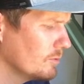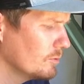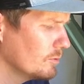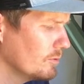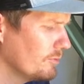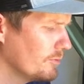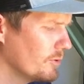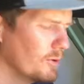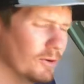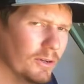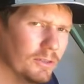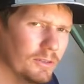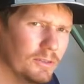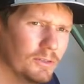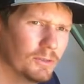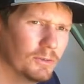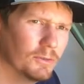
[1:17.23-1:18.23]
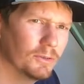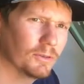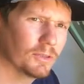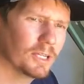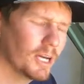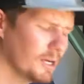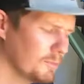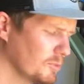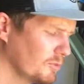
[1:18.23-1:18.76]
or a fine sort of
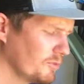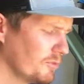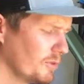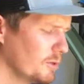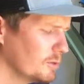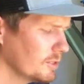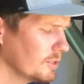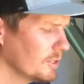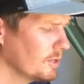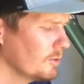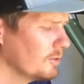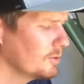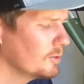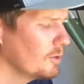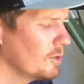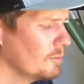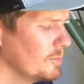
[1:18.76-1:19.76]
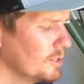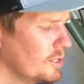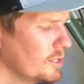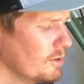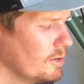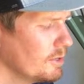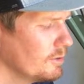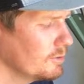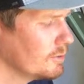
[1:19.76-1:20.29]
cardboard filter type
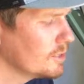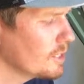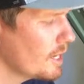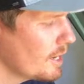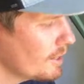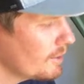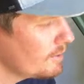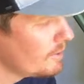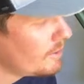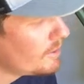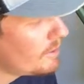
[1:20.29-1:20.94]
material. So